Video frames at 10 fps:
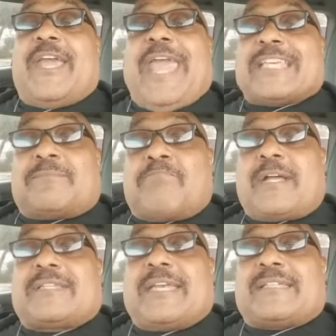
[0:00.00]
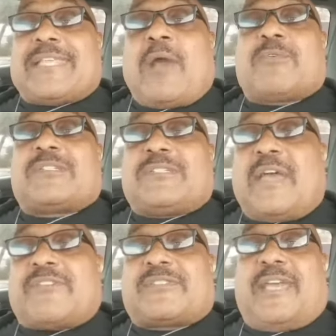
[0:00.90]
As much as that was
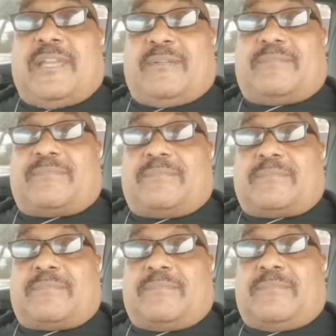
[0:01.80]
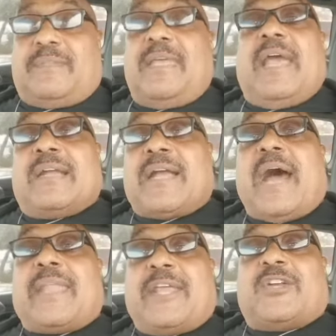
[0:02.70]
devastating,
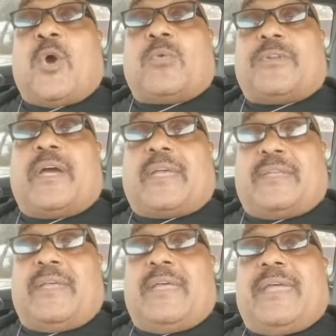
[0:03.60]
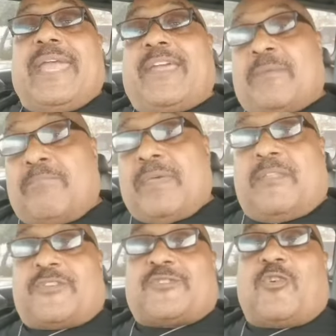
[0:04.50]
God had a golden nugget in the middle
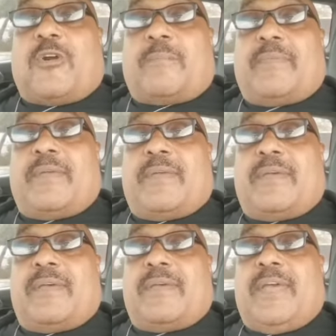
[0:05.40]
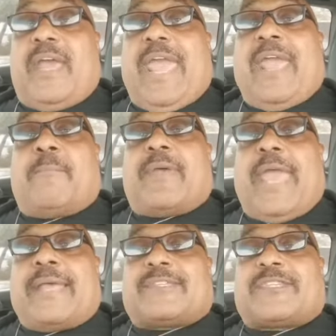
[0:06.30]
of the storm and
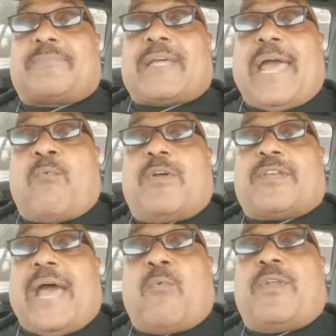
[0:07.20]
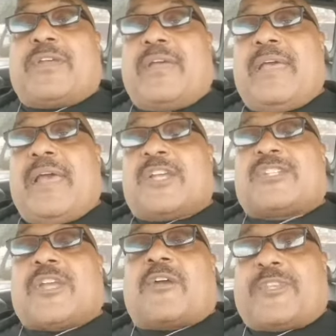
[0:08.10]
and sometimes I want to I want to
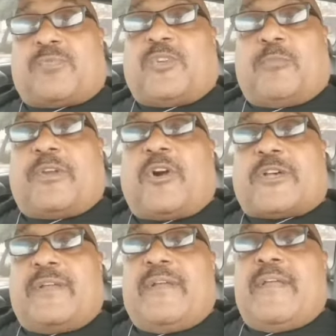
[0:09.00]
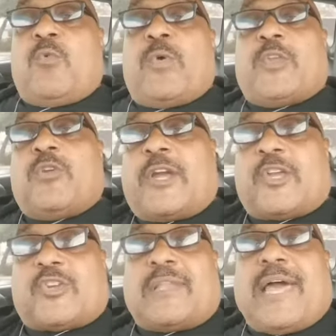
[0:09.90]
share this with you because when you look
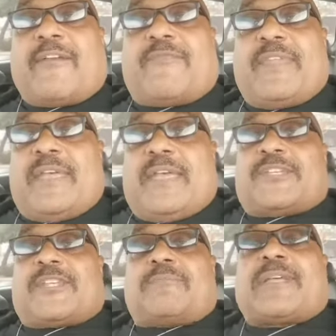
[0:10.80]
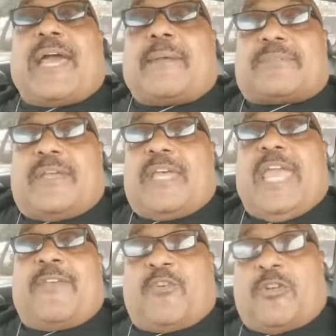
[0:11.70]
at your life, sometimes
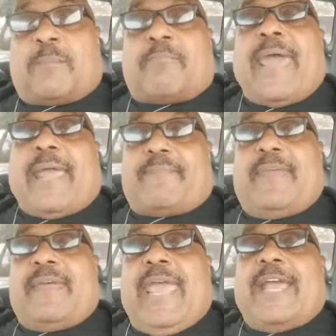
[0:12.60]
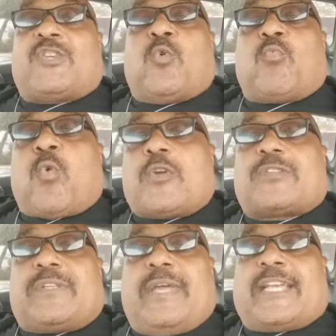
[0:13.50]
if you look back at your
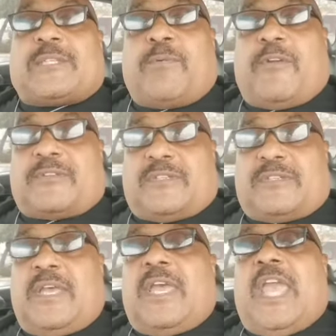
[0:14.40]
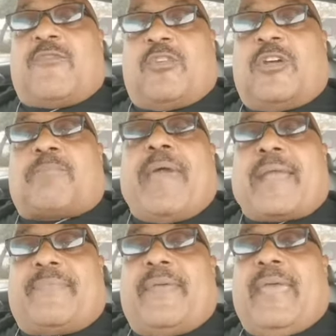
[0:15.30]
worst experiences, if you look
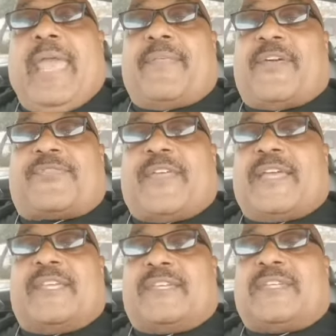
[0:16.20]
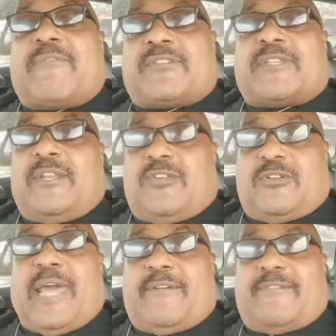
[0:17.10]
back at the things that devastated your
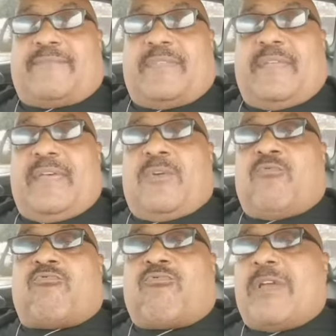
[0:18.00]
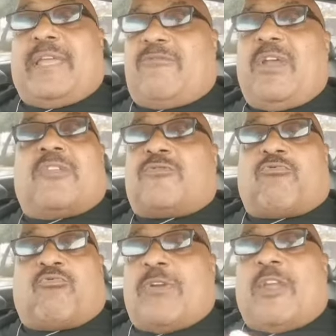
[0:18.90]
life, really that
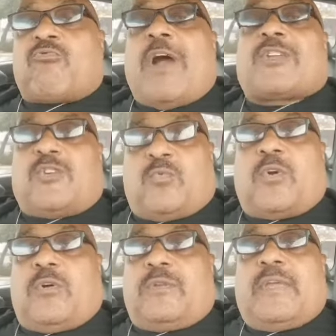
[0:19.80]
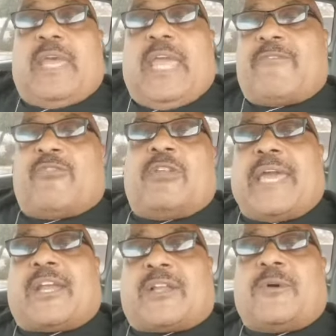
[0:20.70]
really rocked your world, if you look
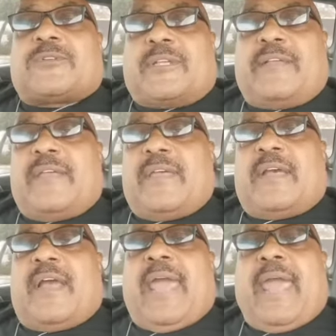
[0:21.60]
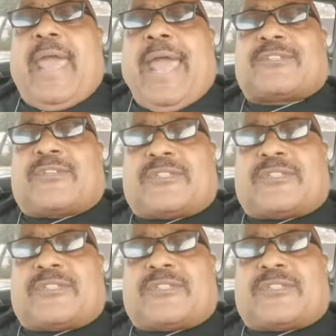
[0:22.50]
at it closely, ask